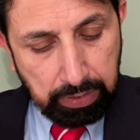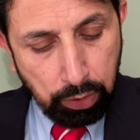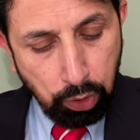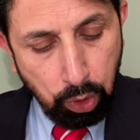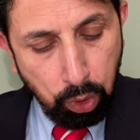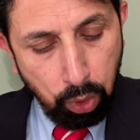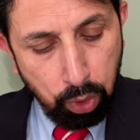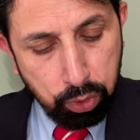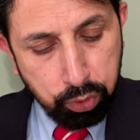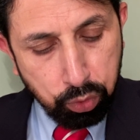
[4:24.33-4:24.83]

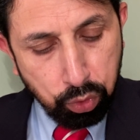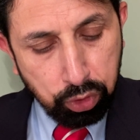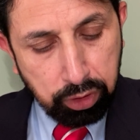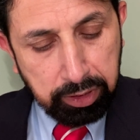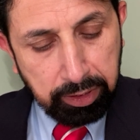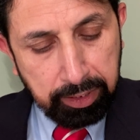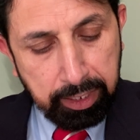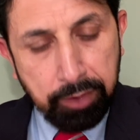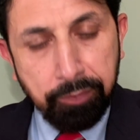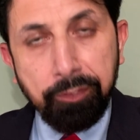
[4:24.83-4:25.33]
close to
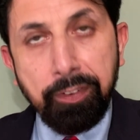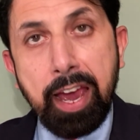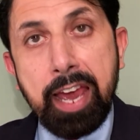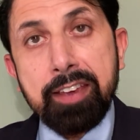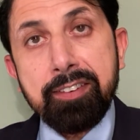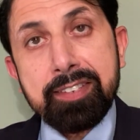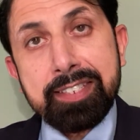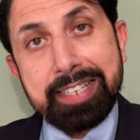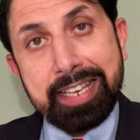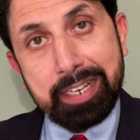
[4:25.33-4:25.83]

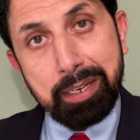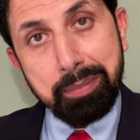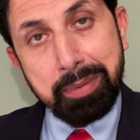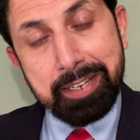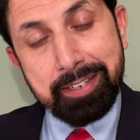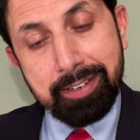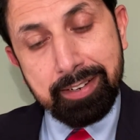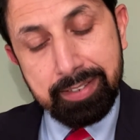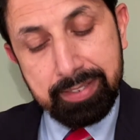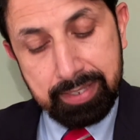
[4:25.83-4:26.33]
35
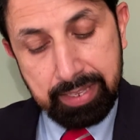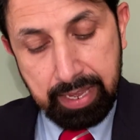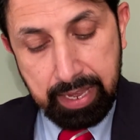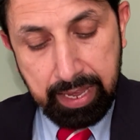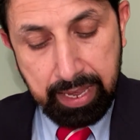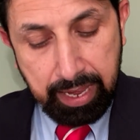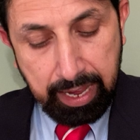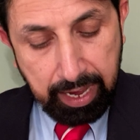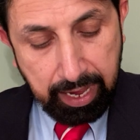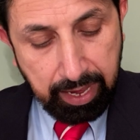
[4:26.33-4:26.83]
centimeters.
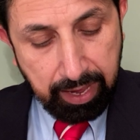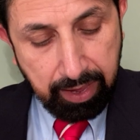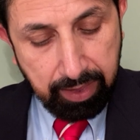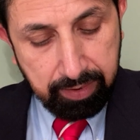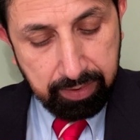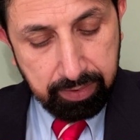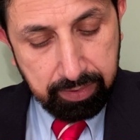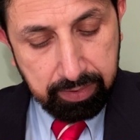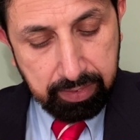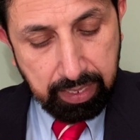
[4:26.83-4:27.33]

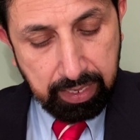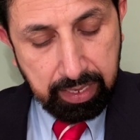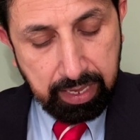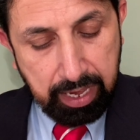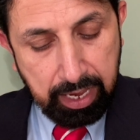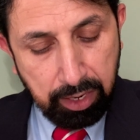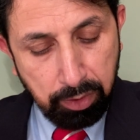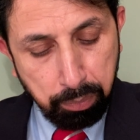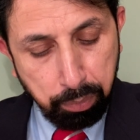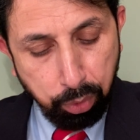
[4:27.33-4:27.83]
And they
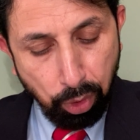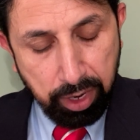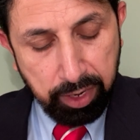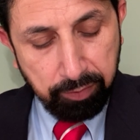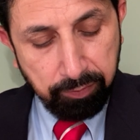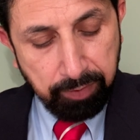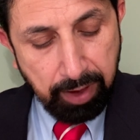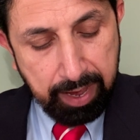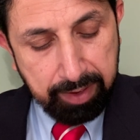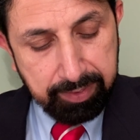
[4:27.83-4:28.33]
gain
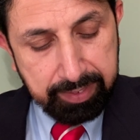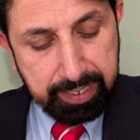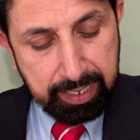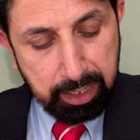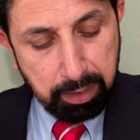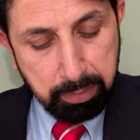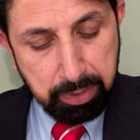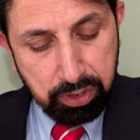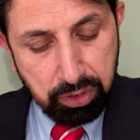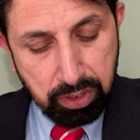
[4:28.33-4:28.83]
0.5
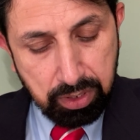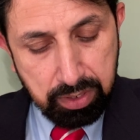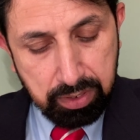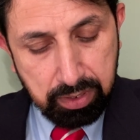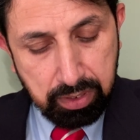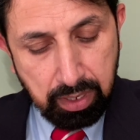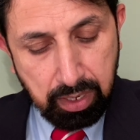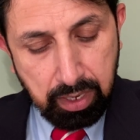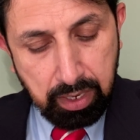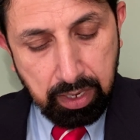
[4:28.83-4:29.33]

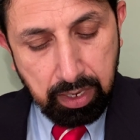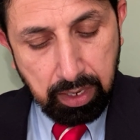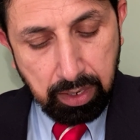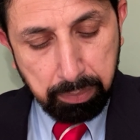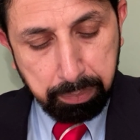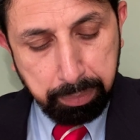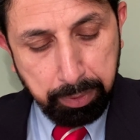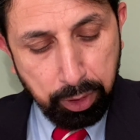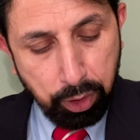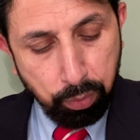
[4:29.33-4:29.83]
centimeters
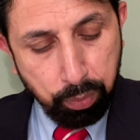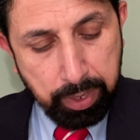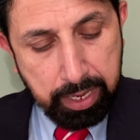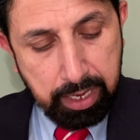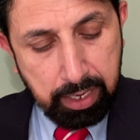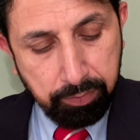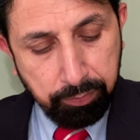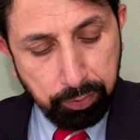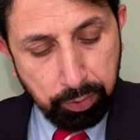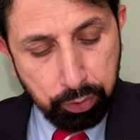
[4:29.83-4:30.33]
per
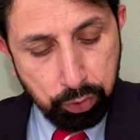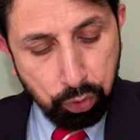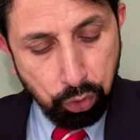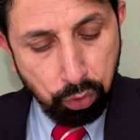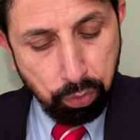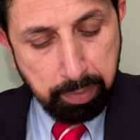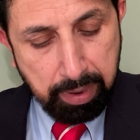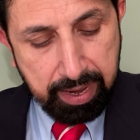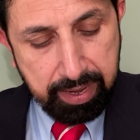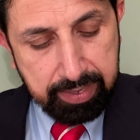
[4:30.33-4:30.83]
week for 2
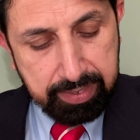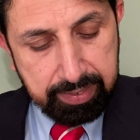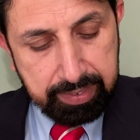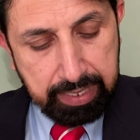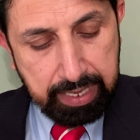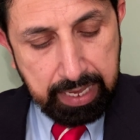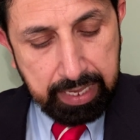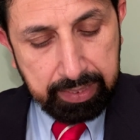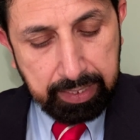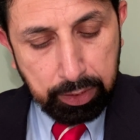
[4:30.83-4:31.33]
months.
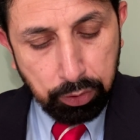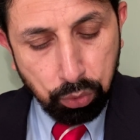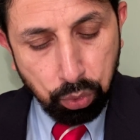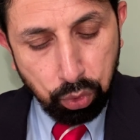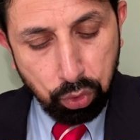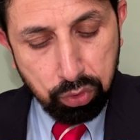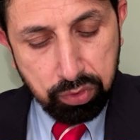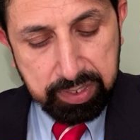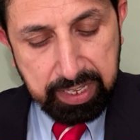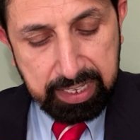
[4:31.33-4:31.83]
Then 2
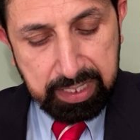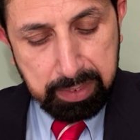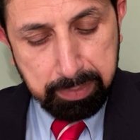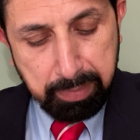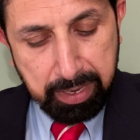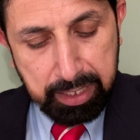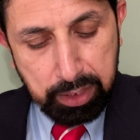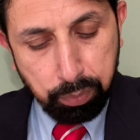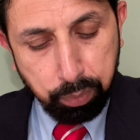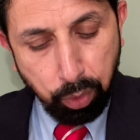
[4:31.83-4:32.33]
to 6
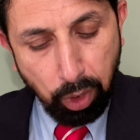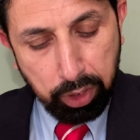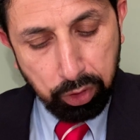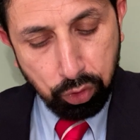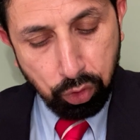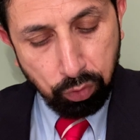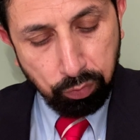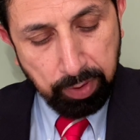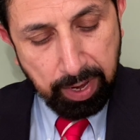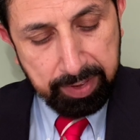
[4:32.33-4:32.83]
months,
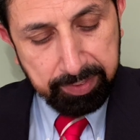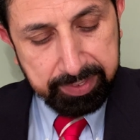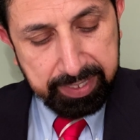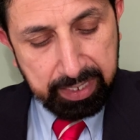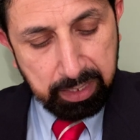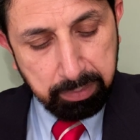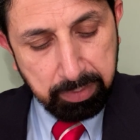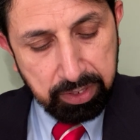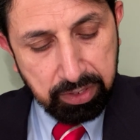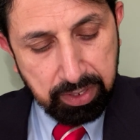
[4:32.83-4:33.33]
0.25
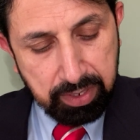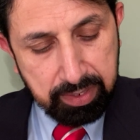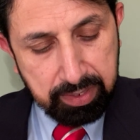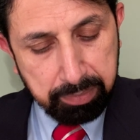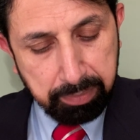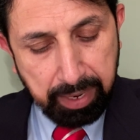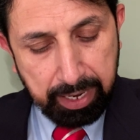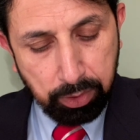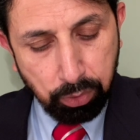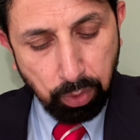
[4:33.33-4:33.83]
centimeters.
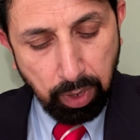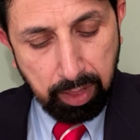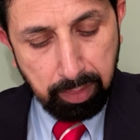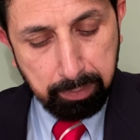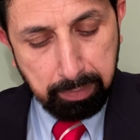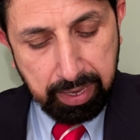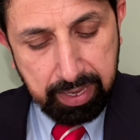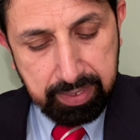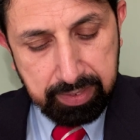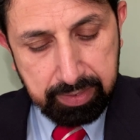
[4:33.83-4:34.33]
By 12
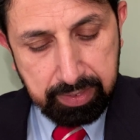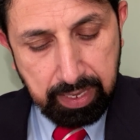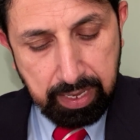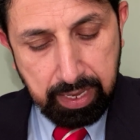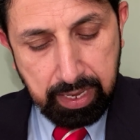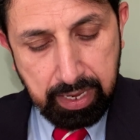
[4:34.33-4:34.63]
months,